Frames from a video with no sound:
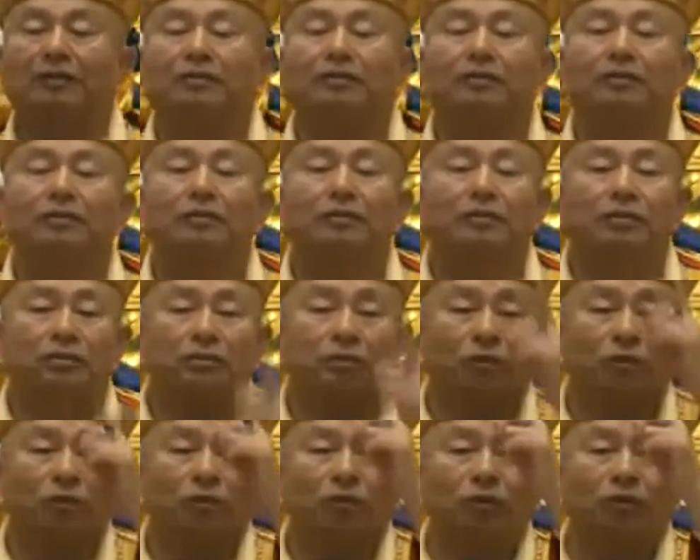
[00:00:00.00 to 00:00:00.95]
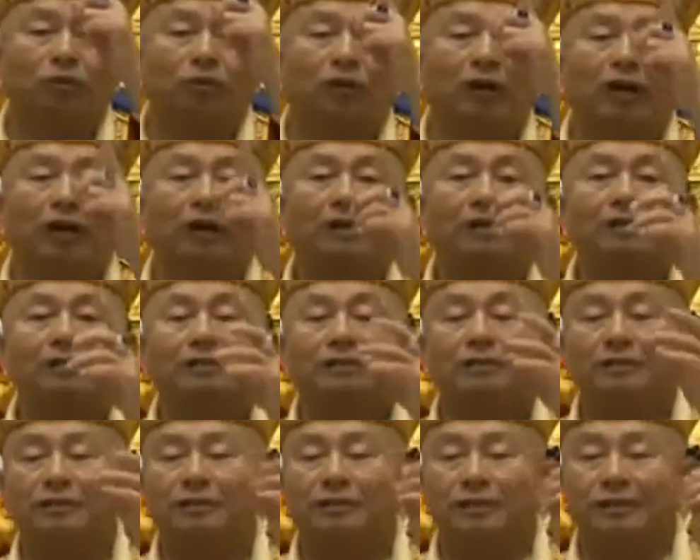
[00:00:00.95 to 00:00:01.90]
gold belongs
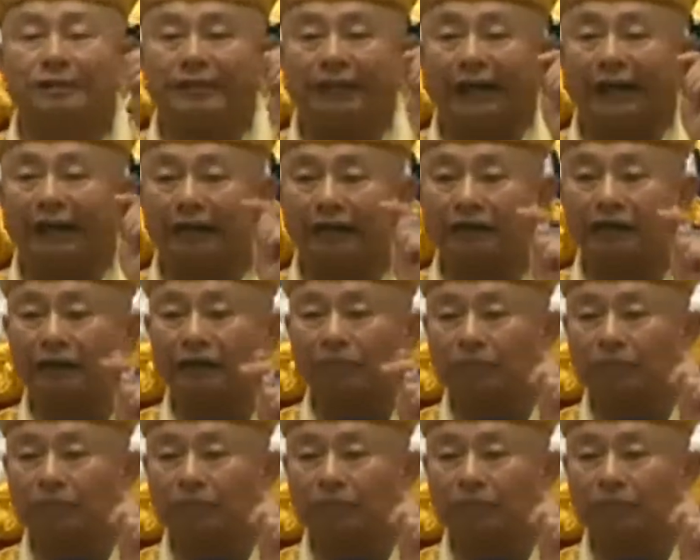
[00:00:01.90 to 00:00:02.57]
to the West.